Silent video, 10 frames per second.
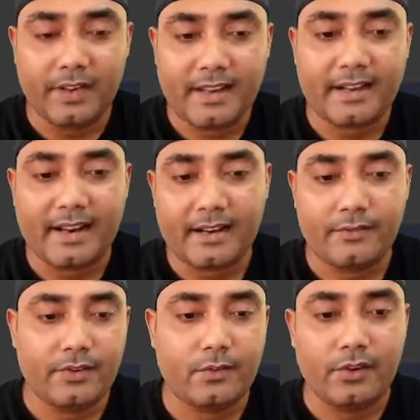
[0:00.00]
That kind of
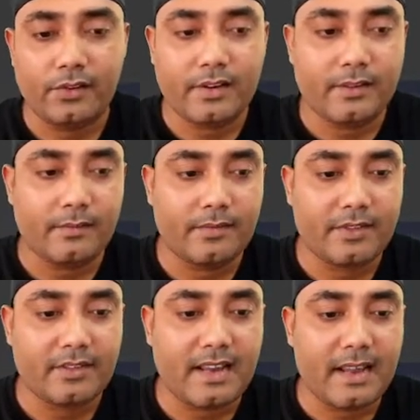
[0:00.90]
keyword you can
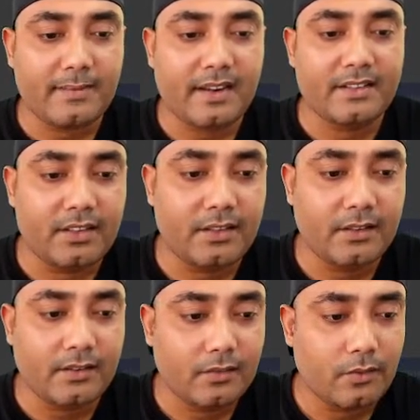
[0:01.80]
type and see
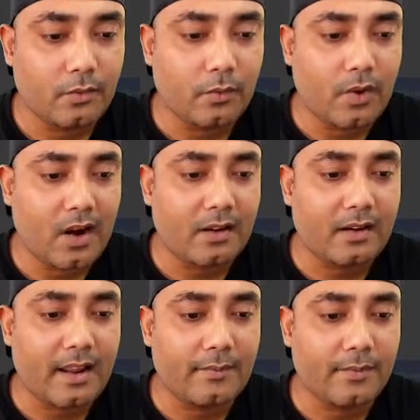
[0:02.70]
what
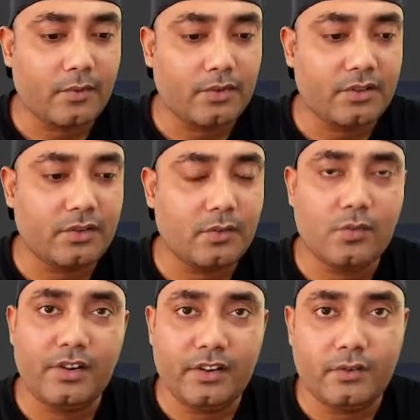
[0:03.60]
type of question you
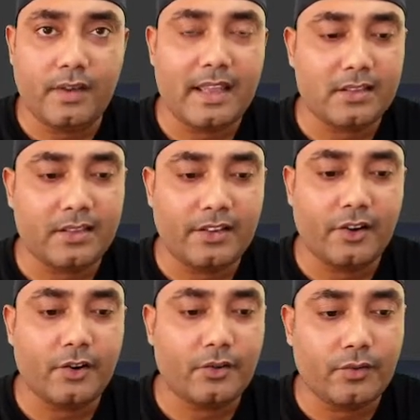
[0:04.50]
need to answer in
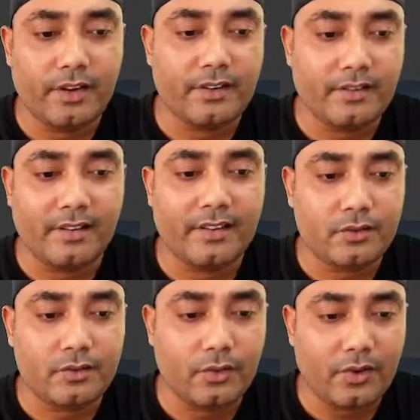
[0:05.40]
order to get clicks to
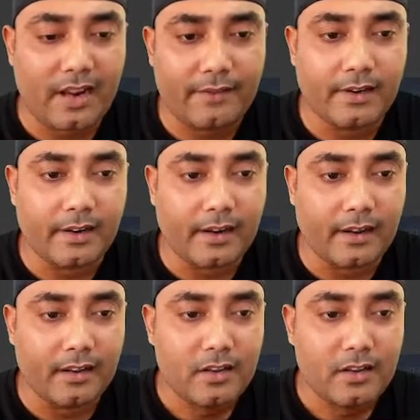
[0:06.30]
your affiliate link.